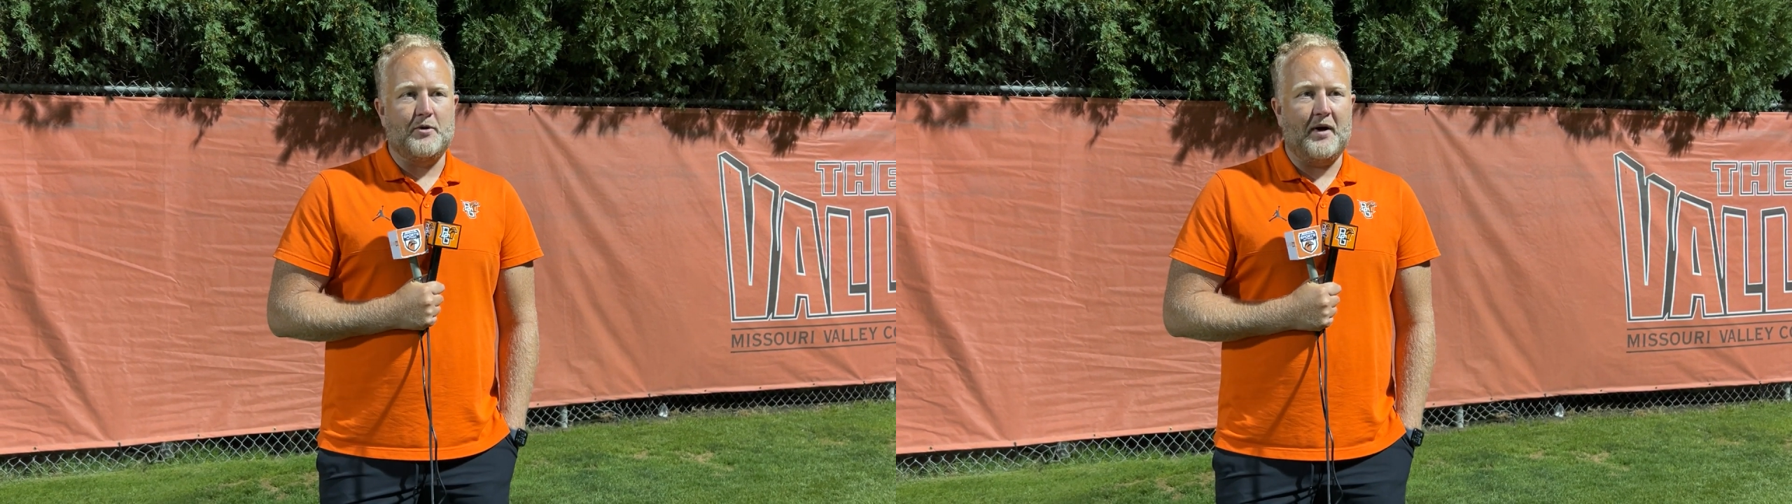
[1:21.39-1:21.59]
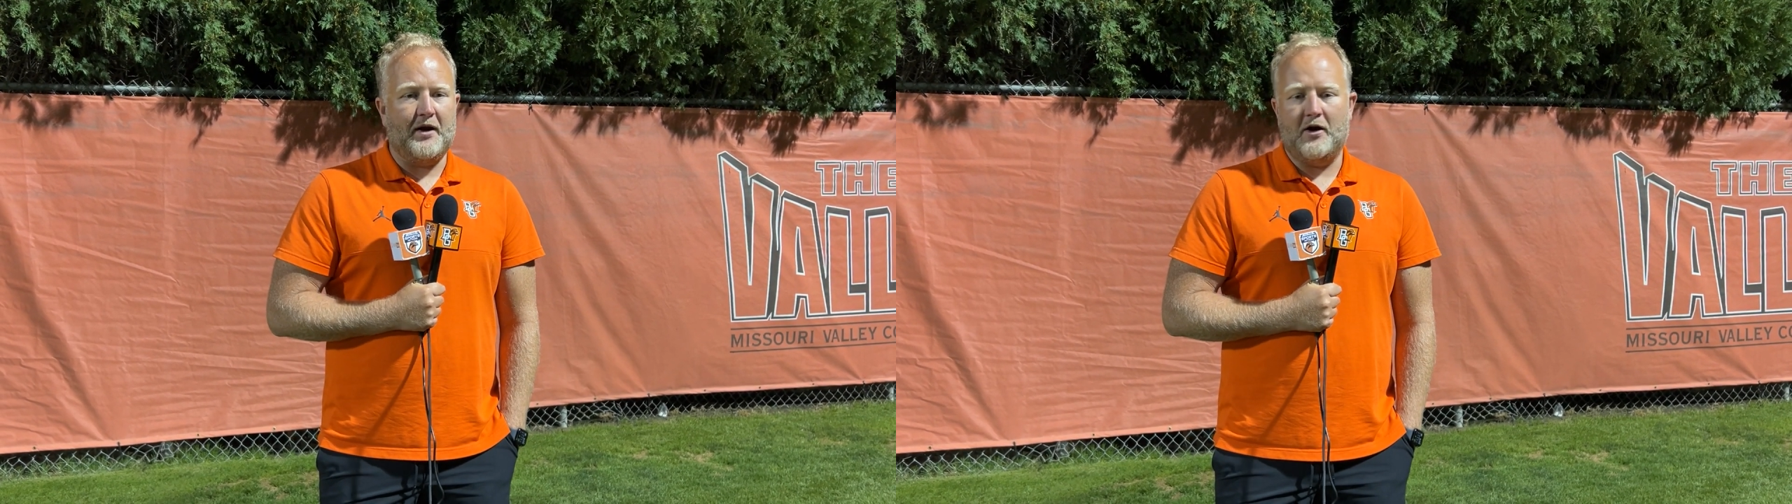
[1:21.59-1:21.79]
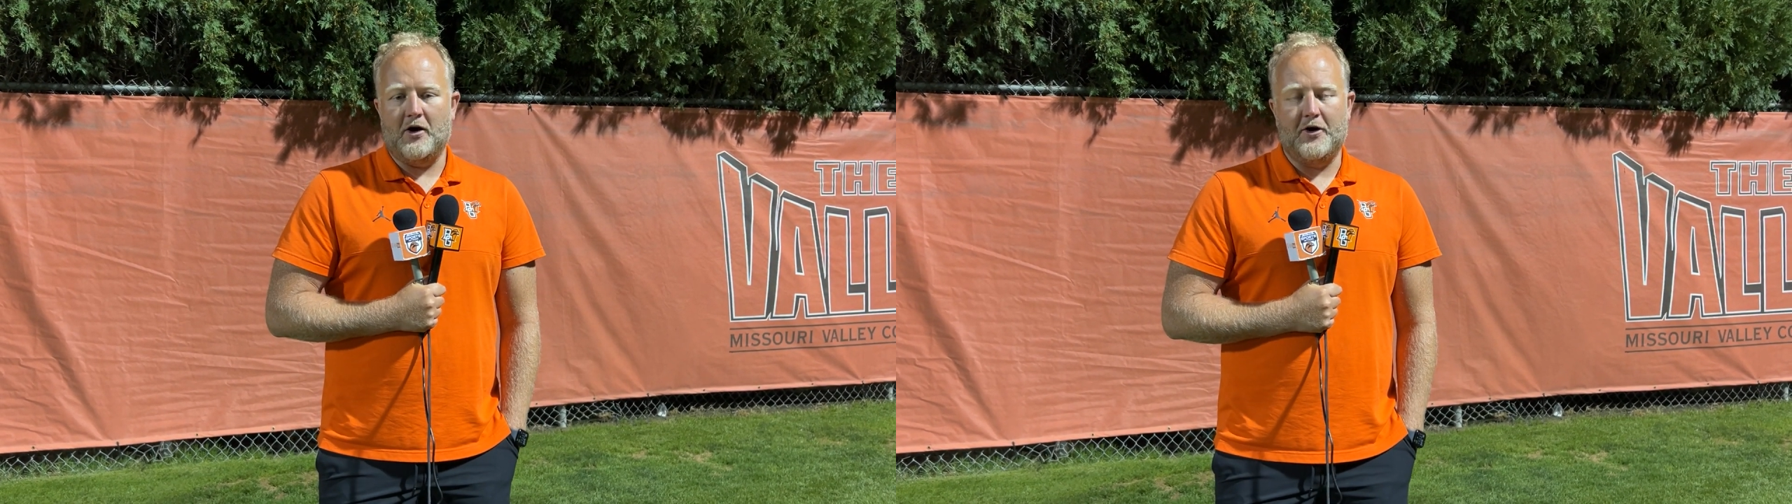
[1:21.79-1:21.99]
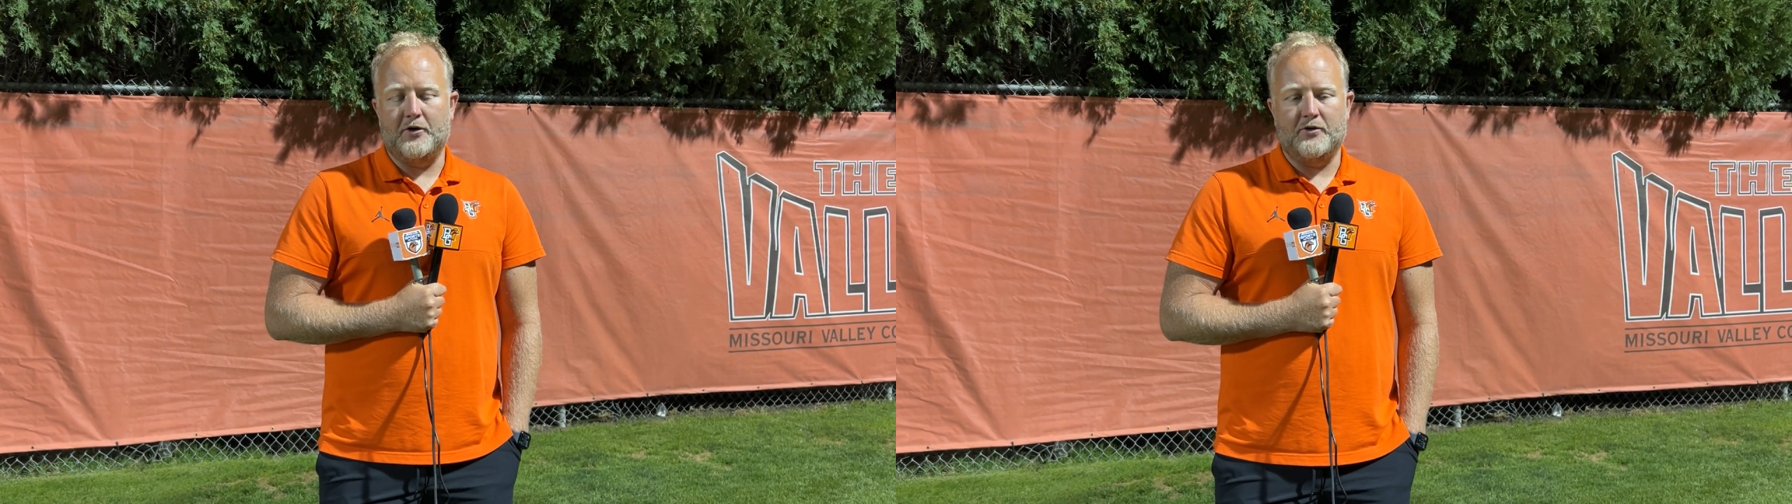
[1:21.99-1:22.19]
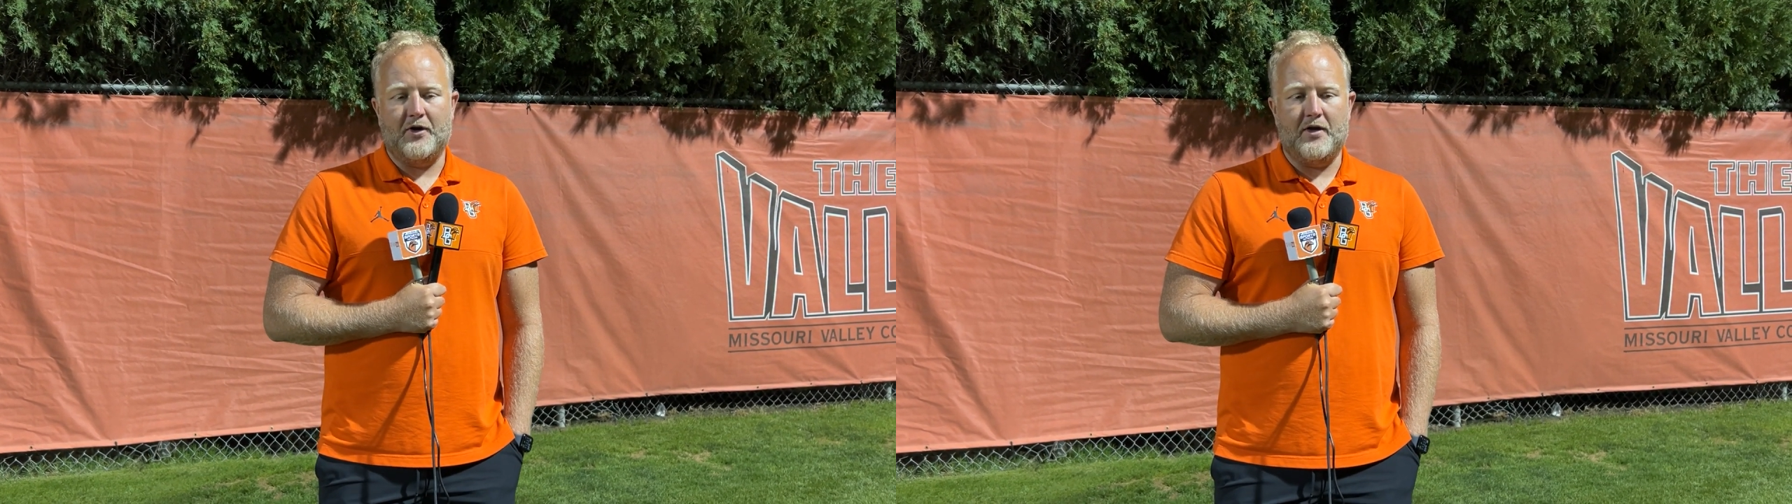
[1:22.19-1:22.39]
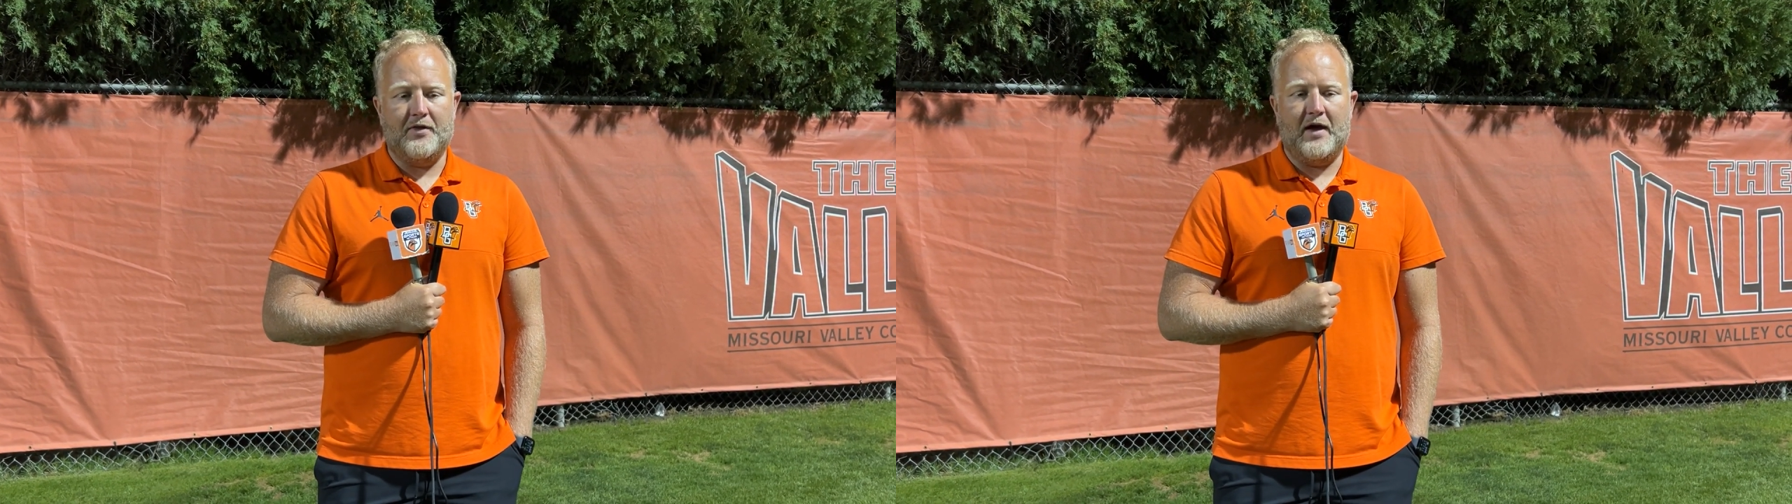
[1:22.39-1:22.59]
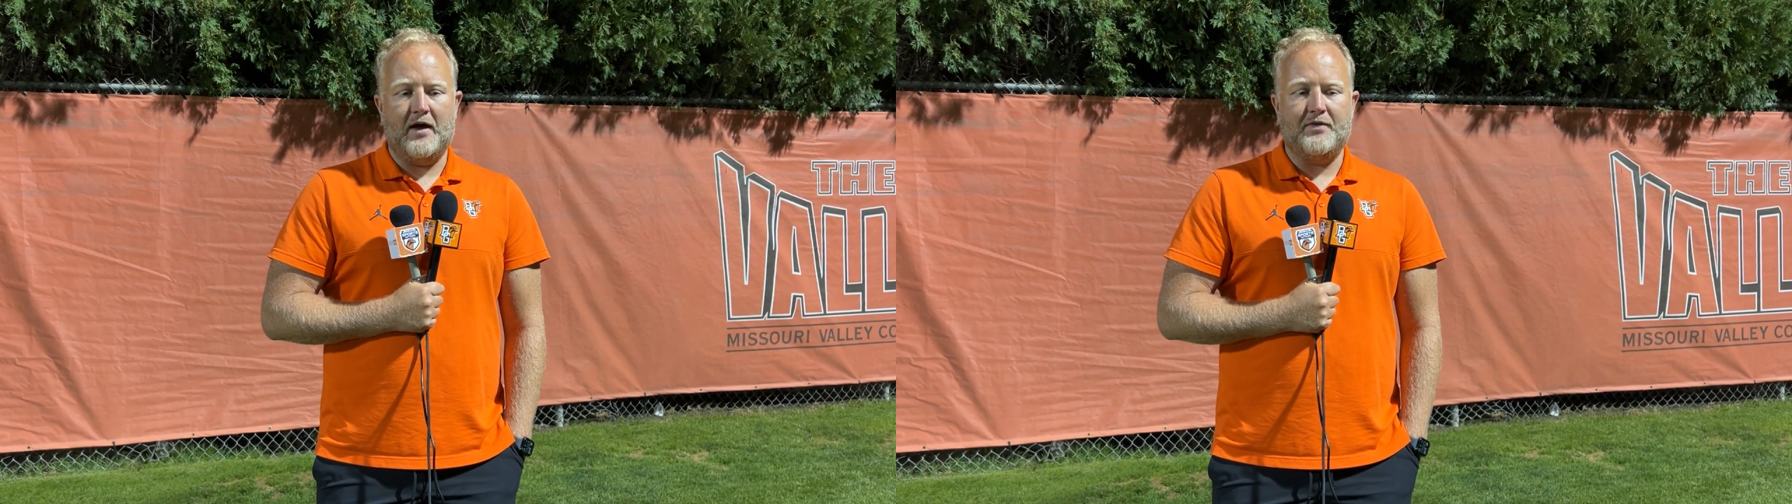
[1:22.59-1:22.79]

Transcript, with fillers: about it in our huddle that they're,